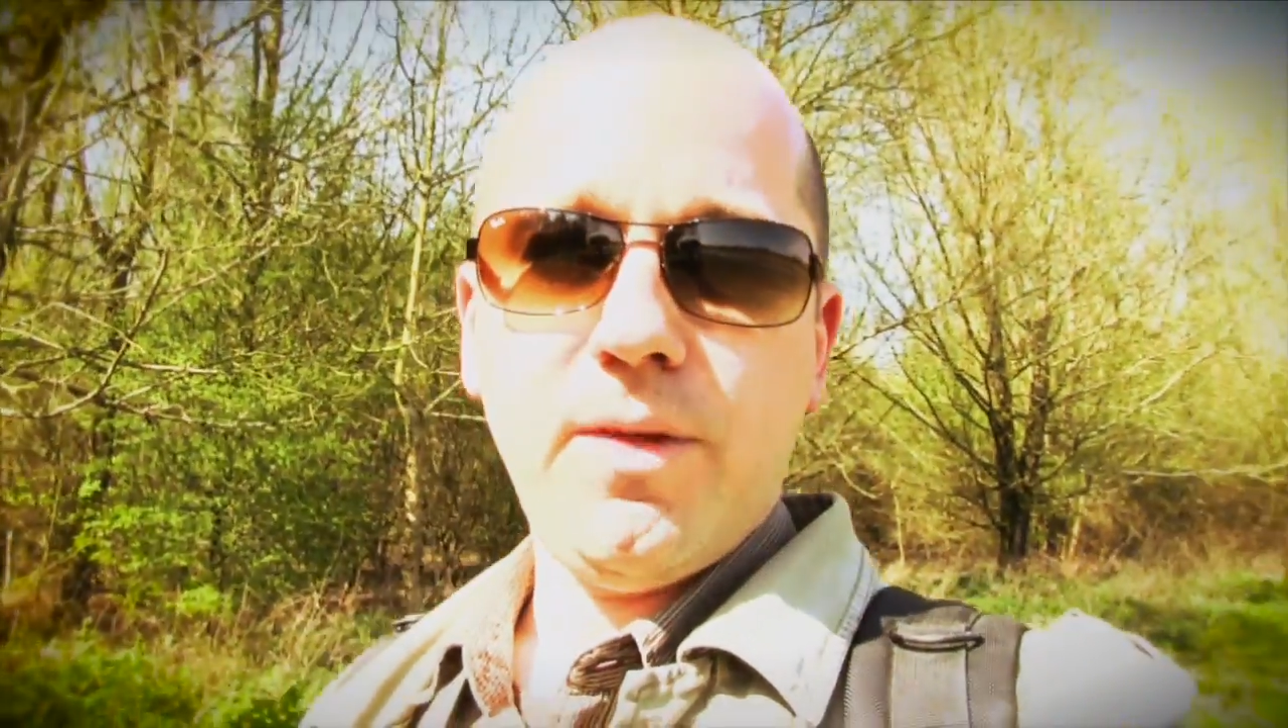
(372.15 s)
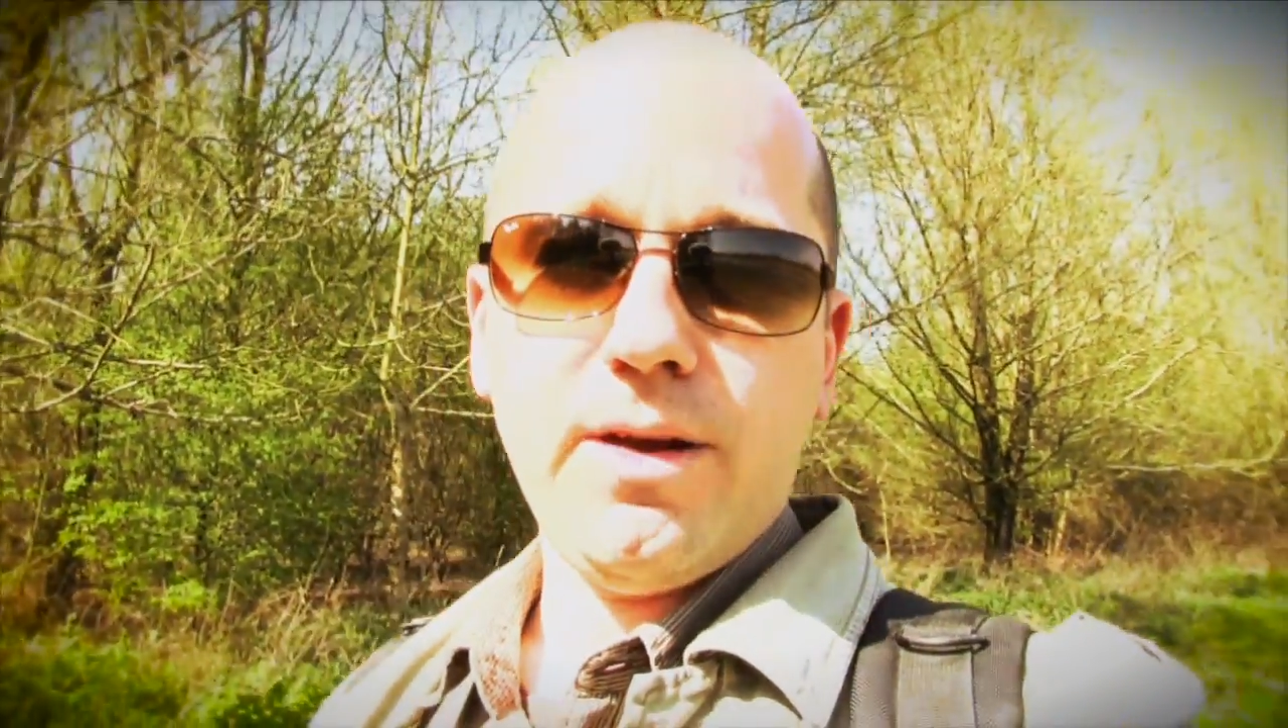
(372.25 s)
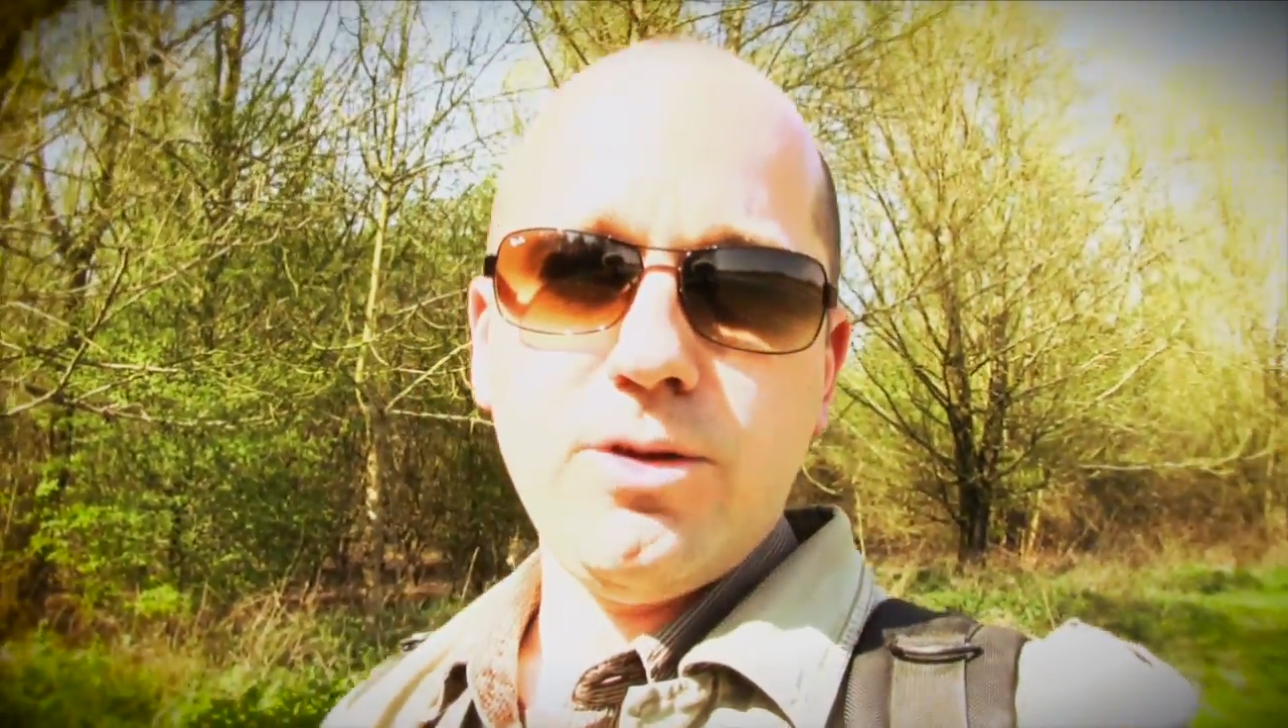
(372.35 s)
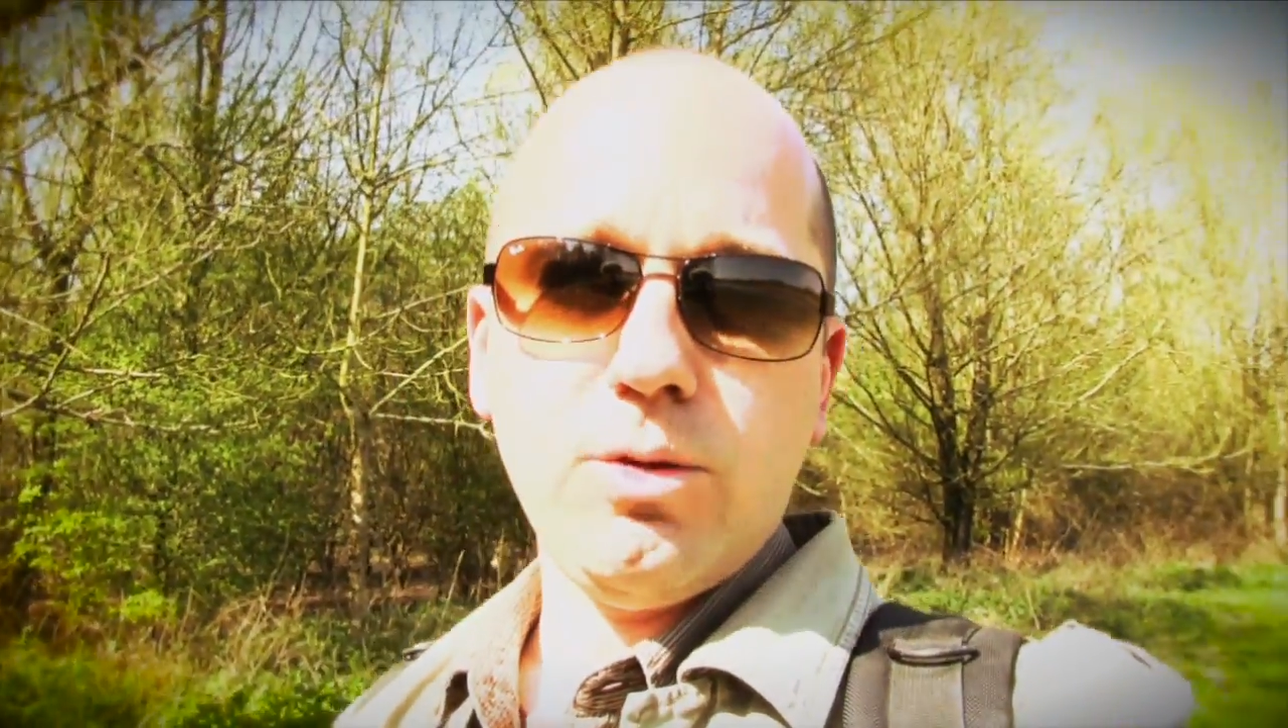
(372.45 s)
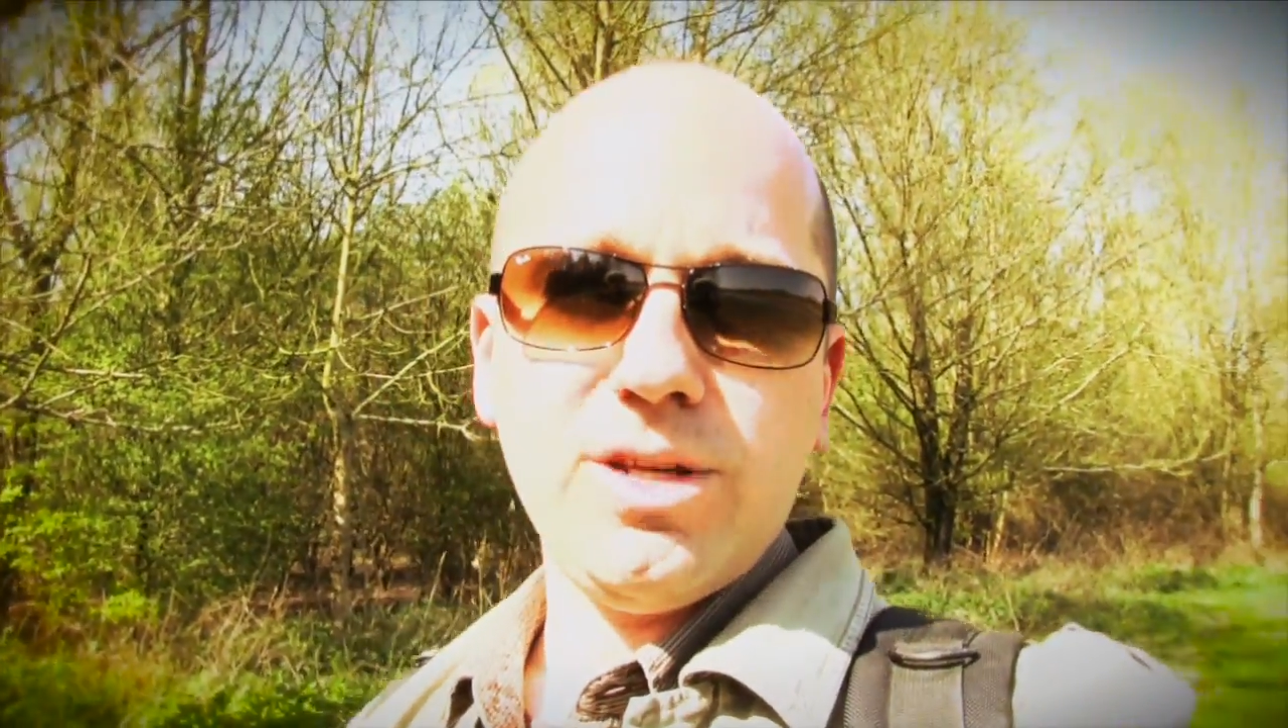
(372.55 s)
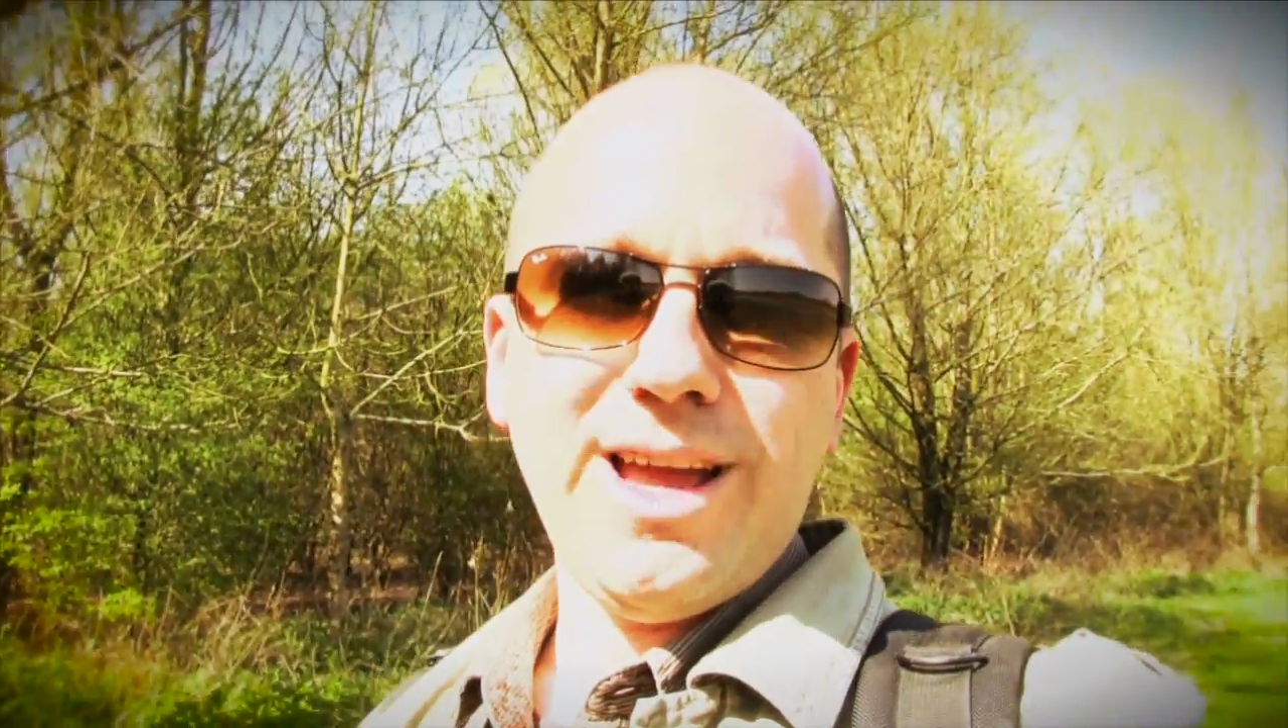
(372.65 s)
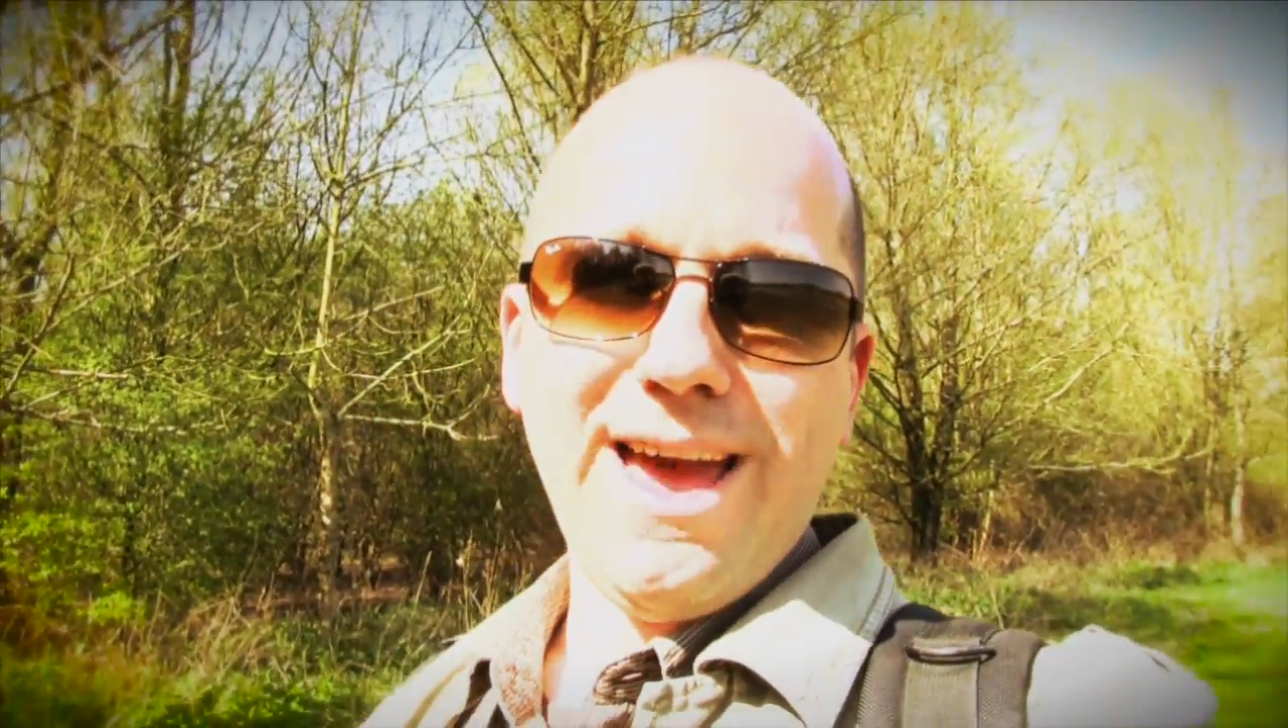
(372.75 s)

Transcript: they're using